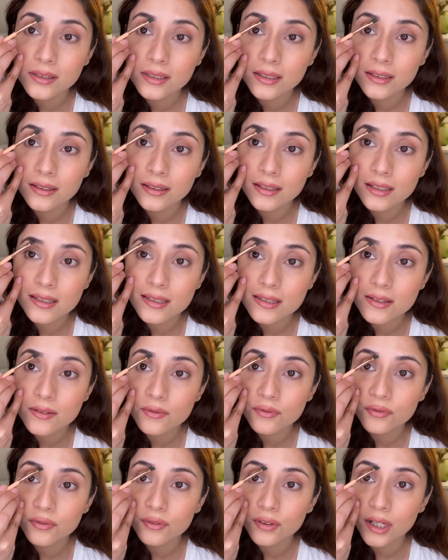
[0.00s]
And
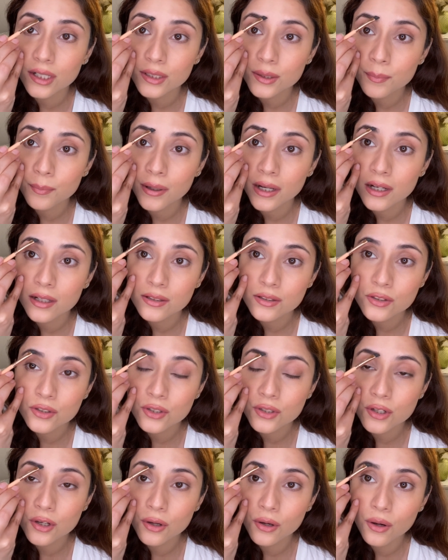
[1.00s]
this front part
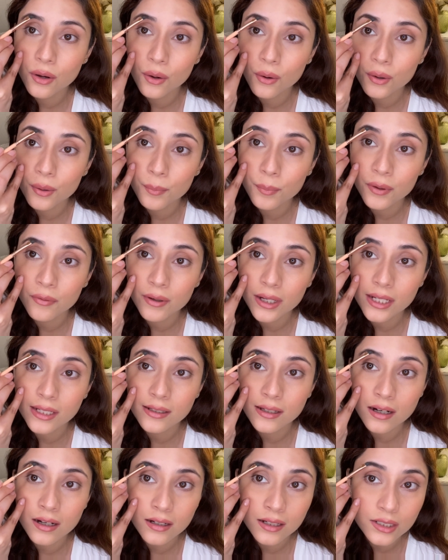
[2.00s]
should not be very
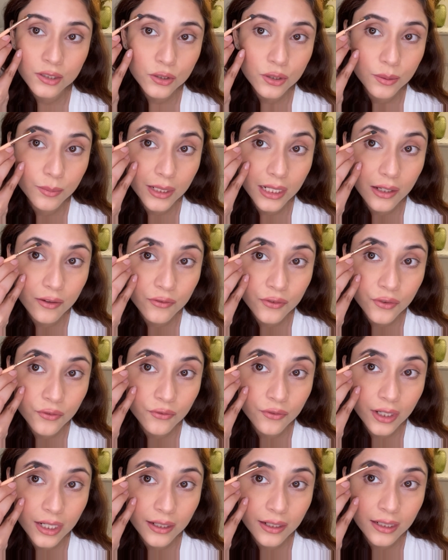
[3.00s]
dark. It should be left
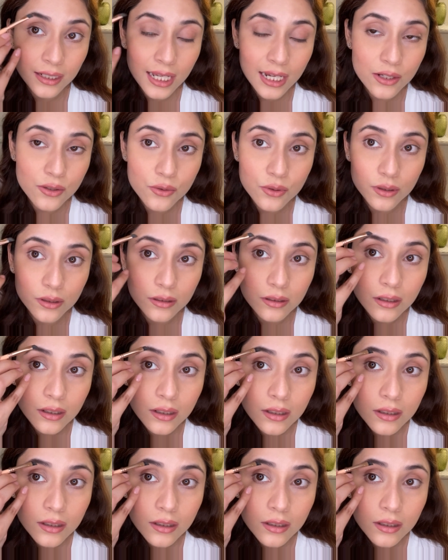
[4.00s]
very natural.